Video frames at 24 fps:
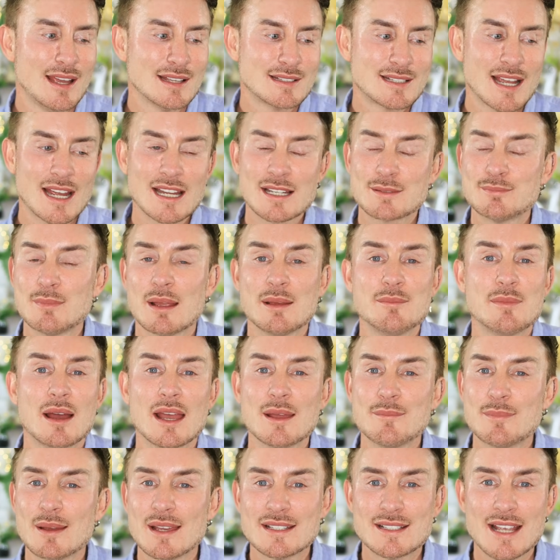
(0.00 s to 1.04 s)
It takes me
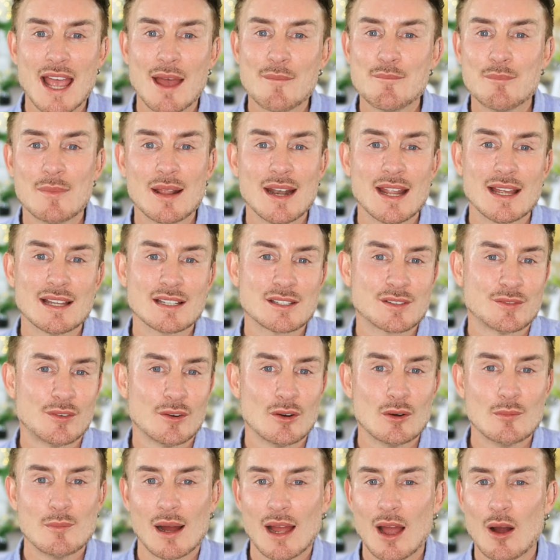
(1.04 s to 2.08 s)
maybe 10 minutes
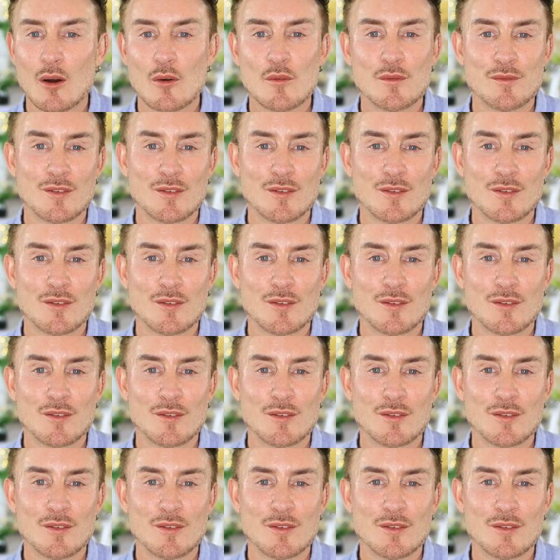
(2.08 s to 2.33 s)
for my whole